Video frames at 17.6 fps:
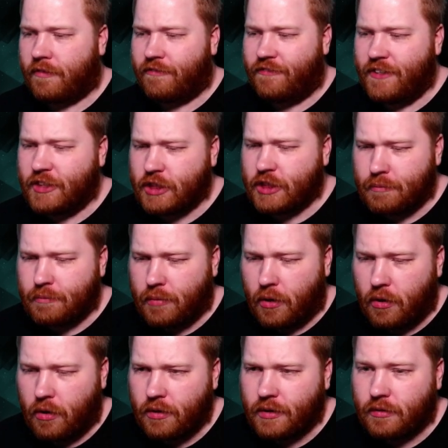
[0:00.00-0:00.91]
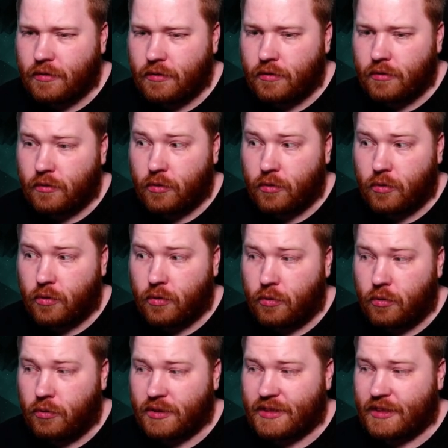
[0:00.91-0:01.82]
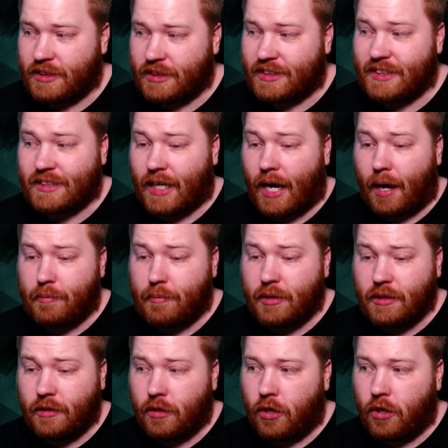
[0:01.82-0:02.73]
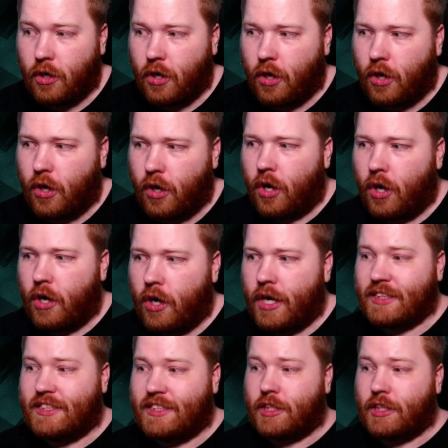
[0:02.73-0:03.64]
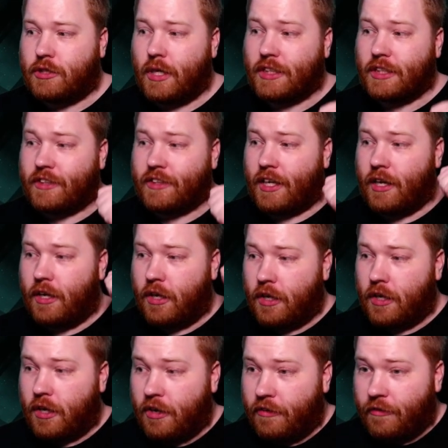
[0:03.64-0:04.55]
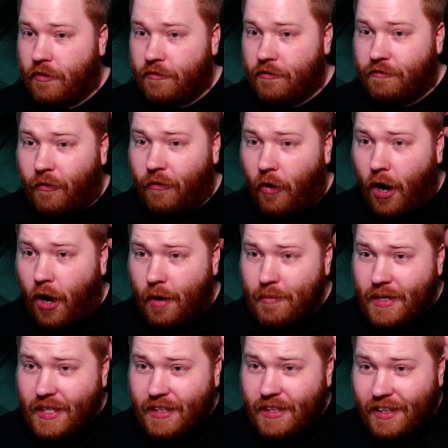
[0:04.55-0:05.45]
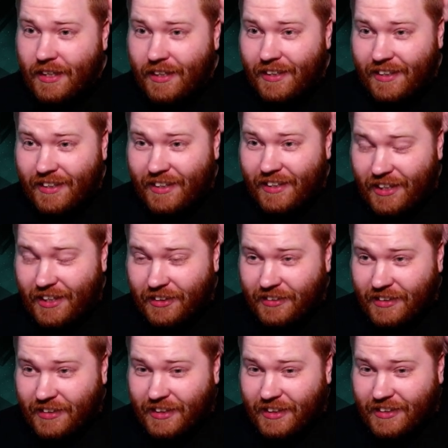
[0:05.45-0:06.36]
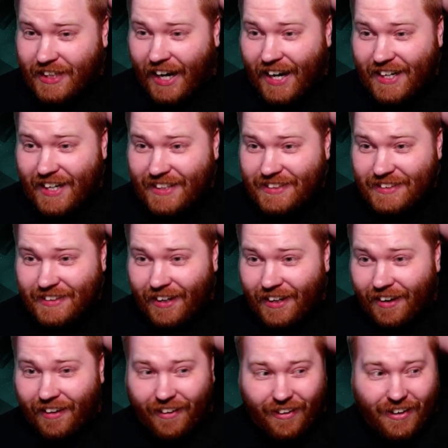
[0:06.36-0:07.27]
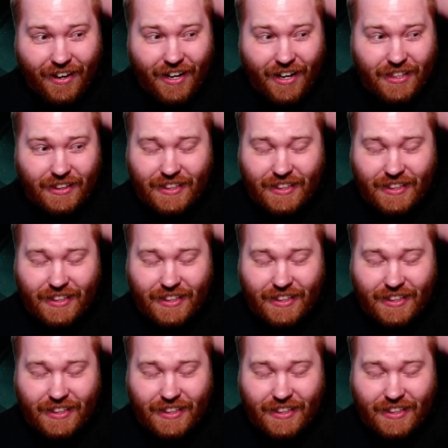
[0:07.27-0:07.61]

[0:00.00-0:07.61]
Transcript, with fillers: fishing boat. Who is, is this Armin? Is he transforming into the Titan and